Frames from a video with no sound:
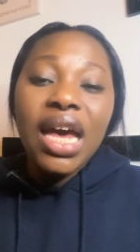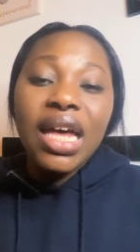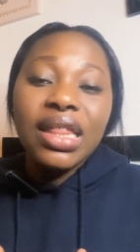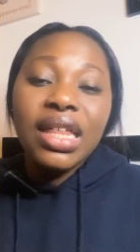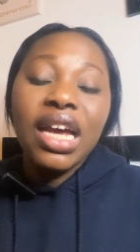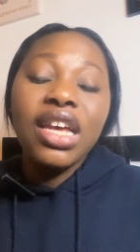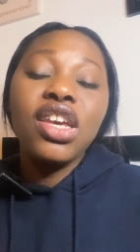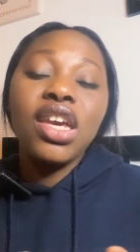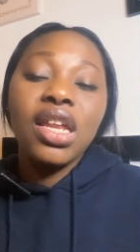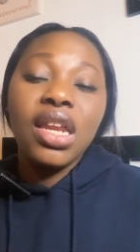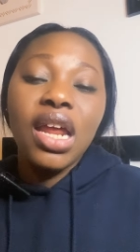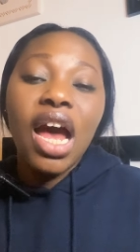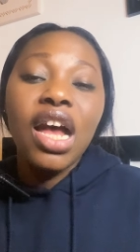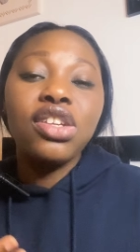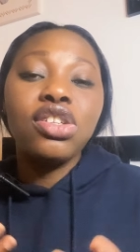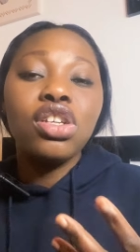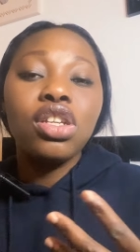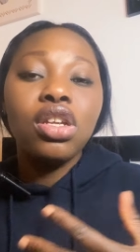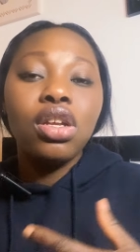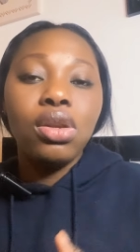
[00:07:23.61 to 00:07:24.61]
that you can
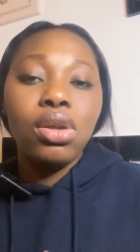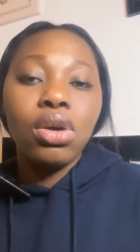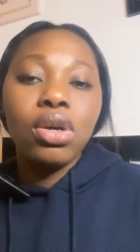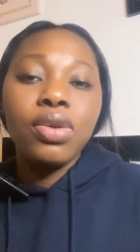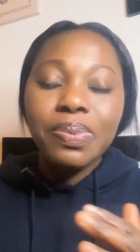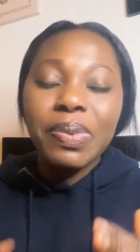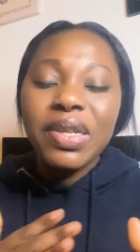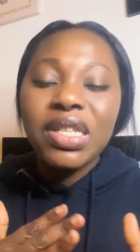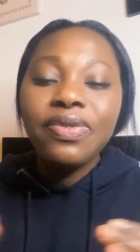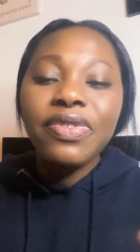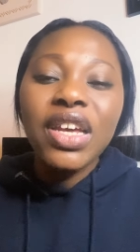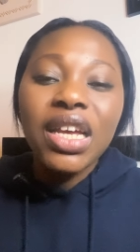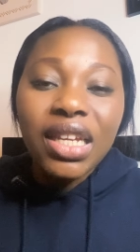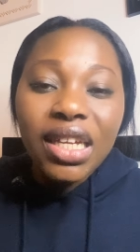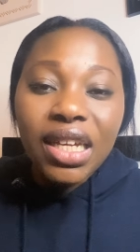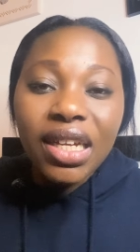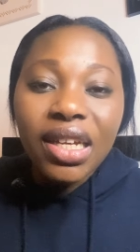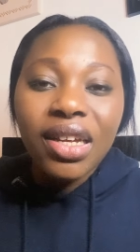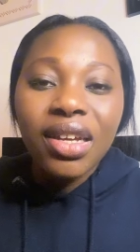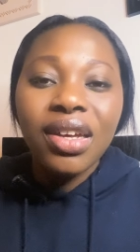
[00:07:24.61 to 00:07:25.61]
actually look
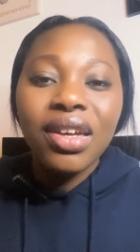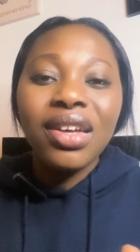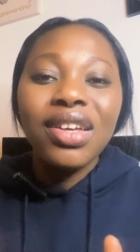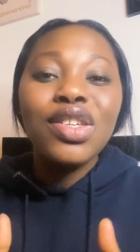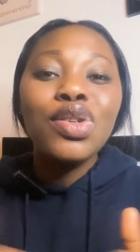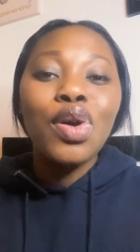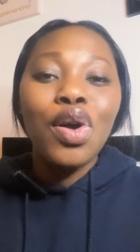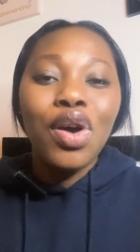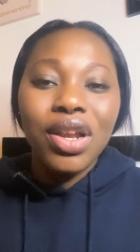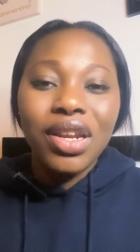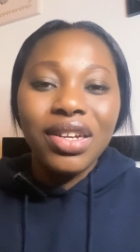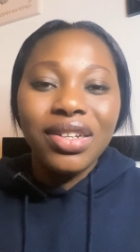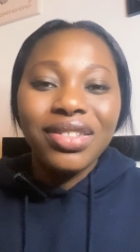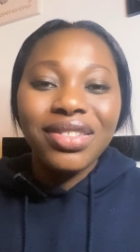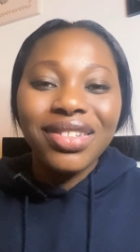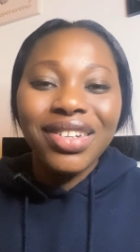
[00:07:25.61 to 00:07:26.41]
specifically Scotland